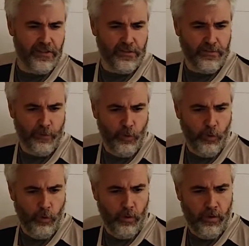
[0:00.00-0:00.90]
to use
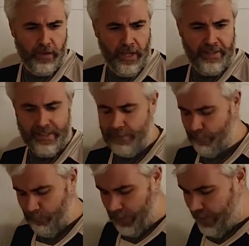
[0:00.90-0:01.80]
4
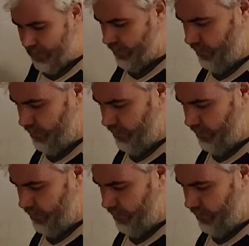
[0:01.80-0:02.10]
decimal places,